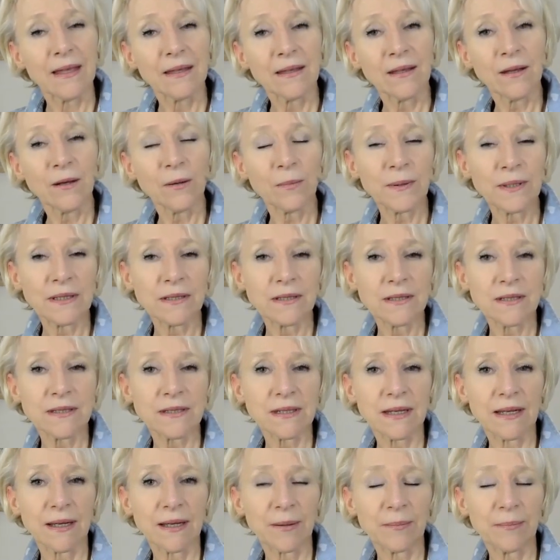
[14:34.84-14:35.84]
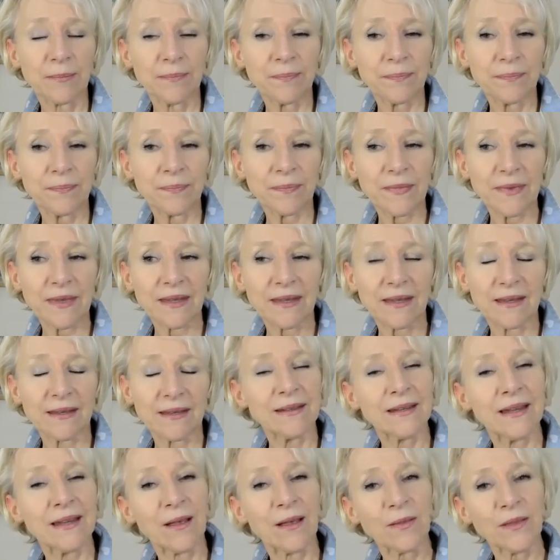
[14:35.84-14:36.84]
Yeah, because
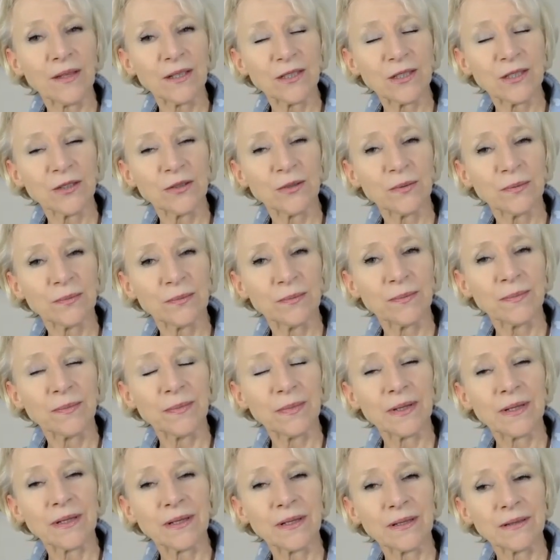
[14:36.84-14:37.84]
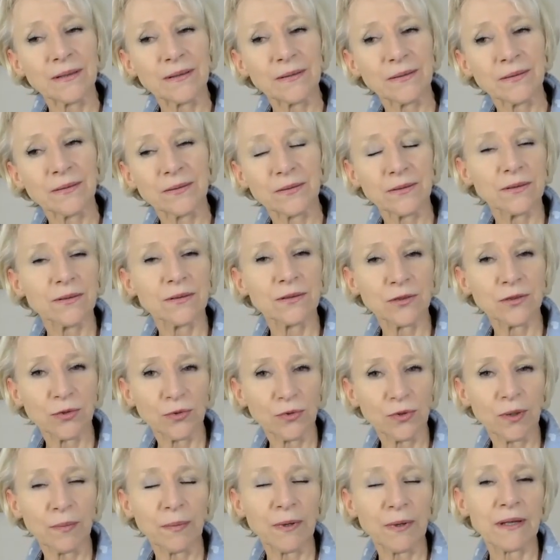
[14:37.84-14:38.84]
now that you
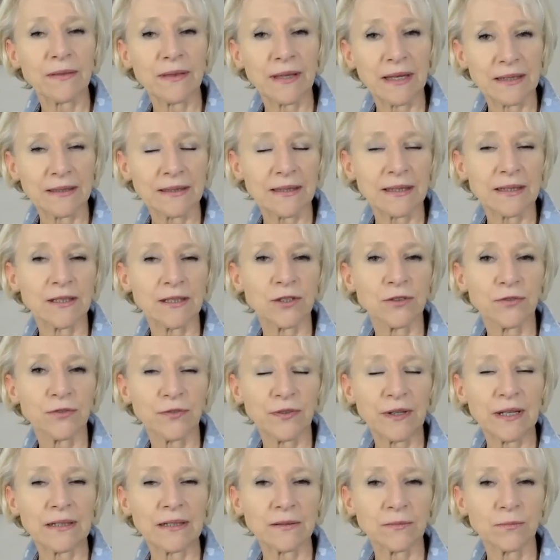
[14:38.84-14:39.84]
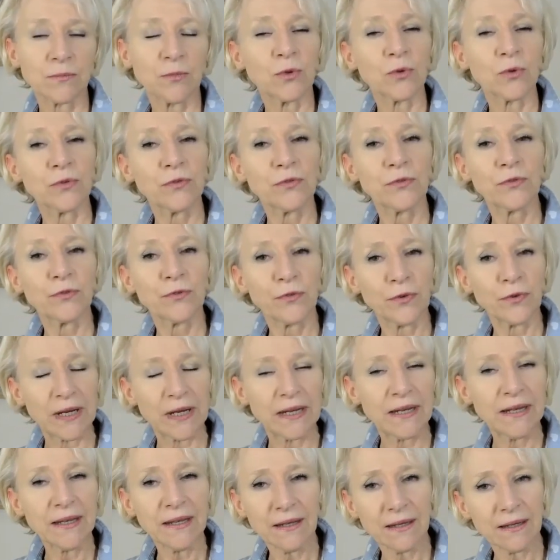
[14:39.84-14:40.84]
talk about that you felt more
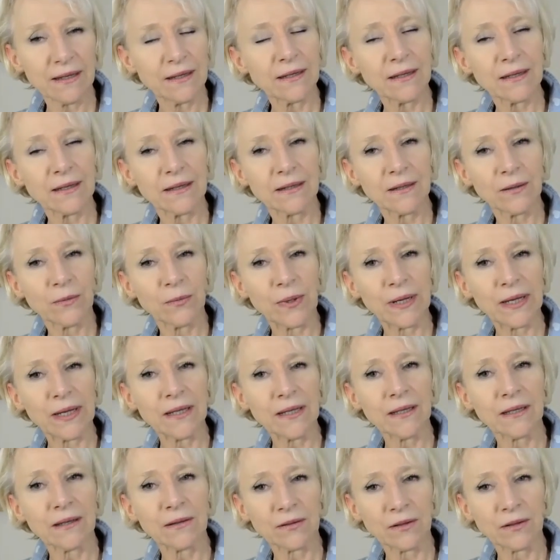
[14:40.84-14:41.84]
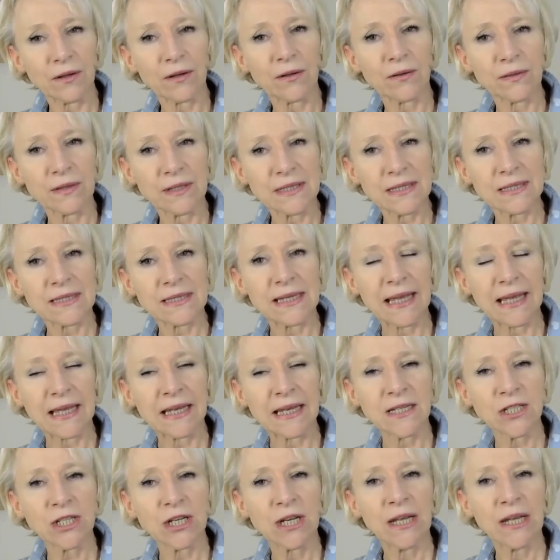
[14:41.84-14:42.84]
free in a way on the
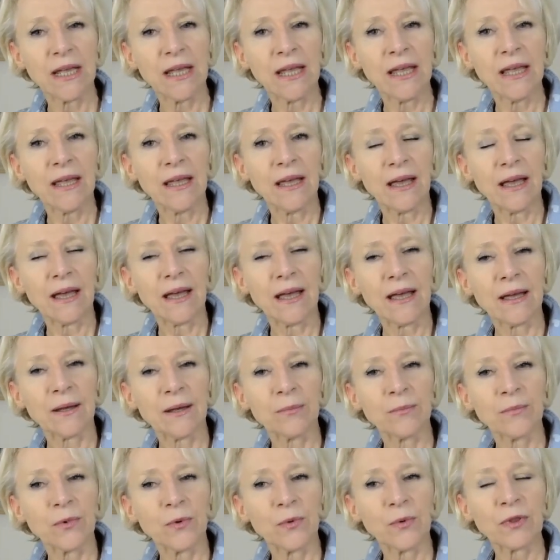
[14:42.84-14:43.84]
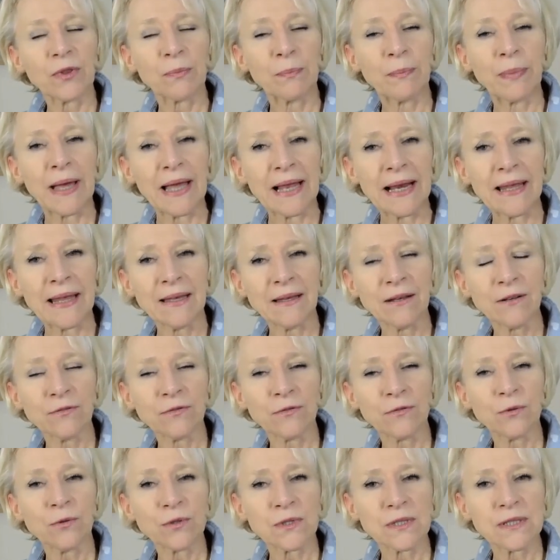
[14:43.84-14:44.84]
stage. With ballet,
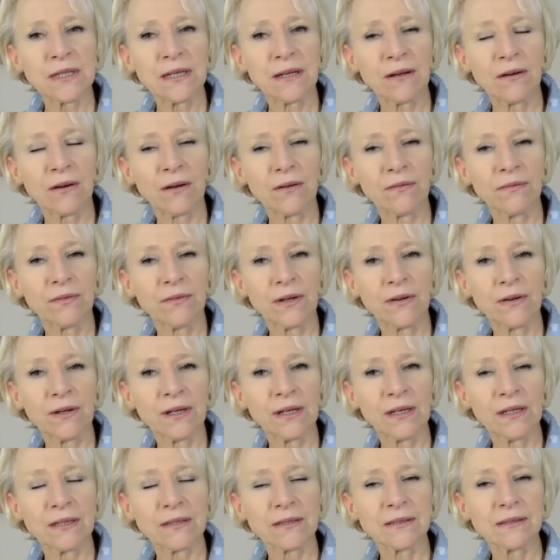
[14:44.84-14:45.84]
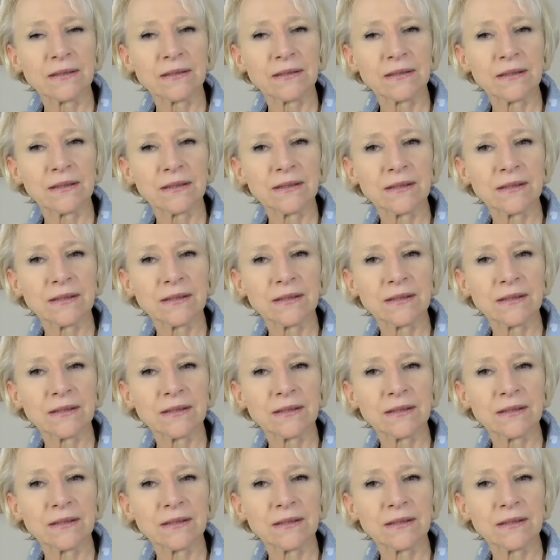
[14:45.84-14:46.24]
of course, it's